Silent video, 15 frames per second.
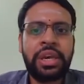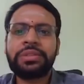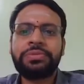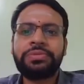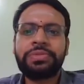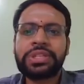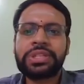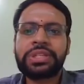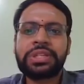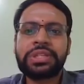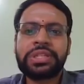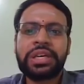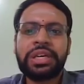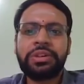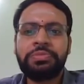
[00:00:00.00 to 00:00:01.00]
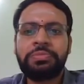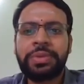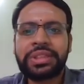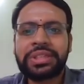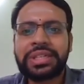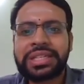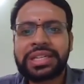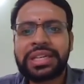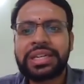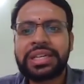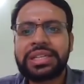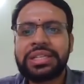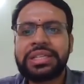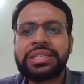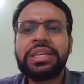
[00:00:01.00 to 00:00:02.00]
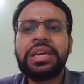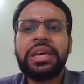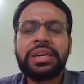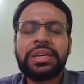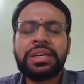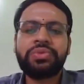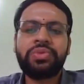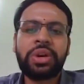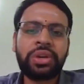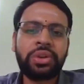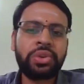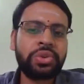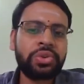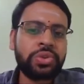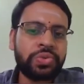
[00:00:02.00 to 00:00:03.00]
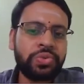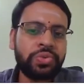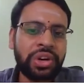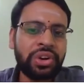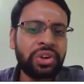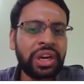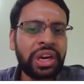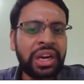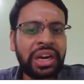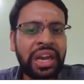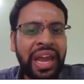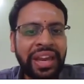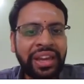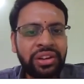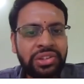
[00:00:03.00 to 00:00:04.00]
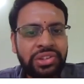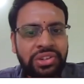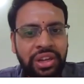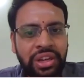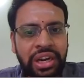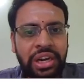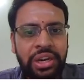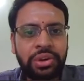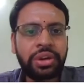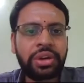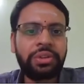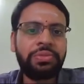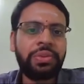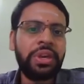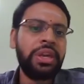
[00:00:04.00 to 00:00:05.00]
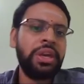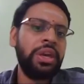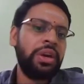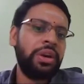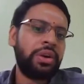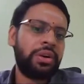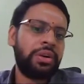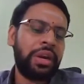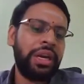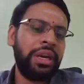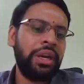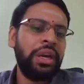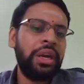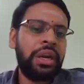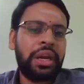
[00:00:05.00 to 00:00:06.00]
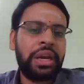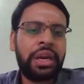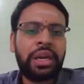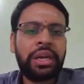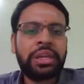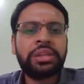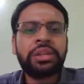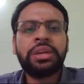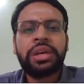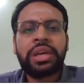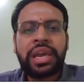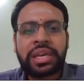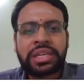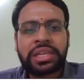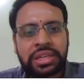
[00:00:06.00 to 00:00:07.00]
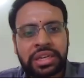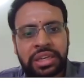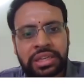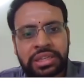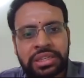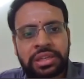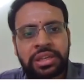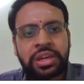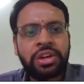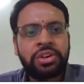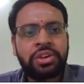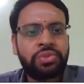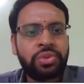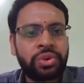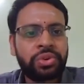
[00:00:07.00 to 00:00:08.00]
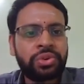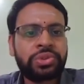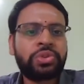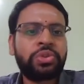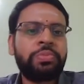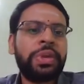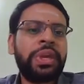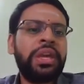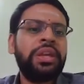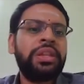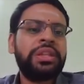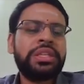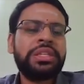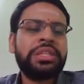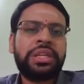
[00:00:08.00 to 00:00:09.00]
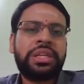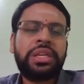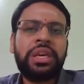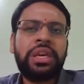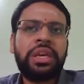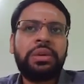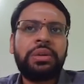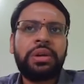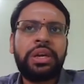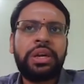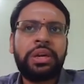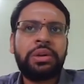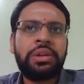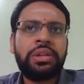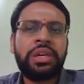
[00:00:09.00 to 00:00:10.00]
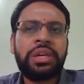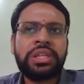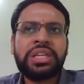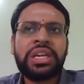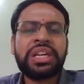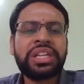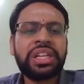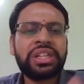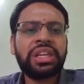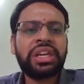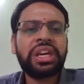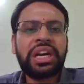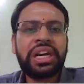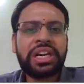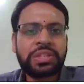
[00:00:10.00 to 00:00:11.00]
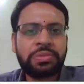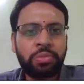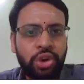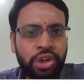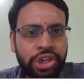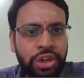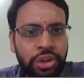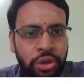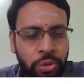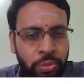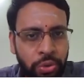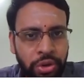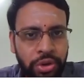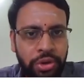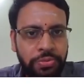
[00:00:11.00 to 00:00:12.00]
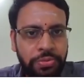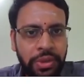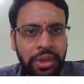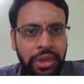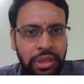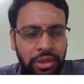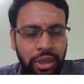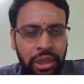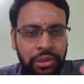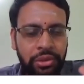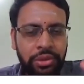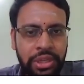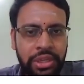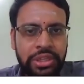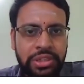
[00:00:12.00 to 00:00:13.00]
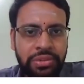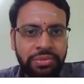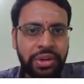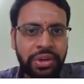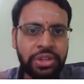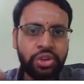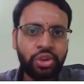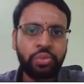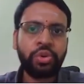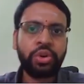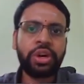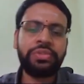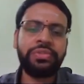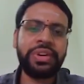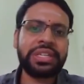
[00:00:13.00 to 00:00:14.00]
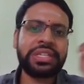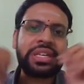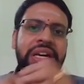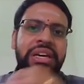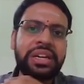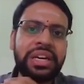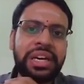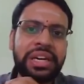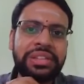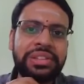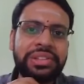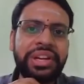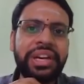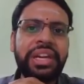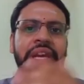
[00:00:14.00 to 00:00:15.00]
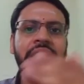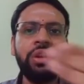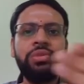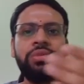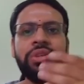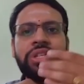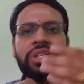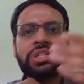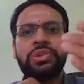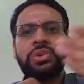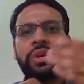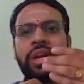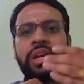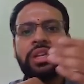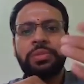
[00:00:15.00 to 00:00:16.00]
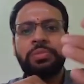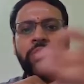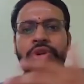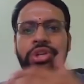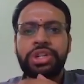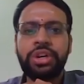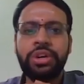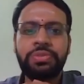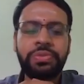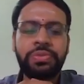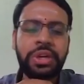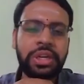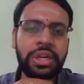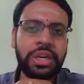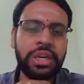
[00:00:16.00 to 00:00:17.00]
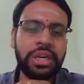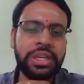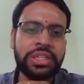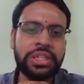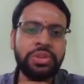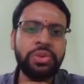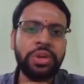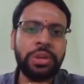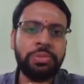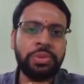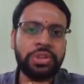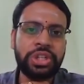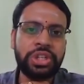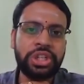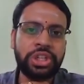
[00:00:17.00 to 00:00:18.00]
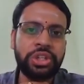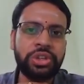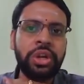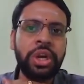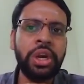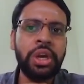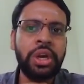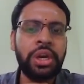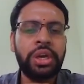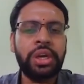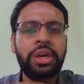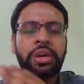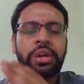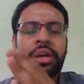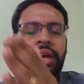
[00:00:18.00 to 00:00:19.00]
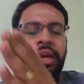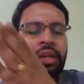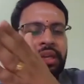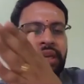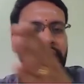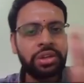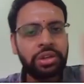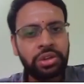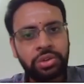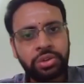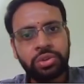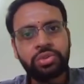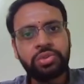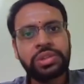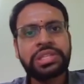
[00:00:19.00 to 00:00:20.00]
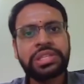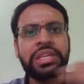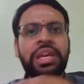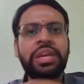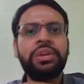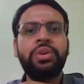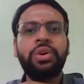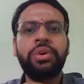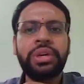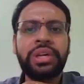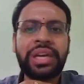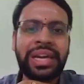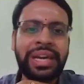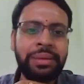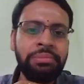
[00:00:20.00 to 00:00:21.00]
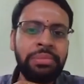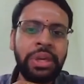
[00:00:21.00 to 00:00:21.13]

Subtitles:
The first set of methods under this is what you use for routine diagnostic radiography, right? And X-rays, fluoroscopy, these are the, and there is another thing called as motion tomography. Although there is the word tomography, it's not really 3D. You would just look at the motion of it as a 2D projection, and that you will see it over time.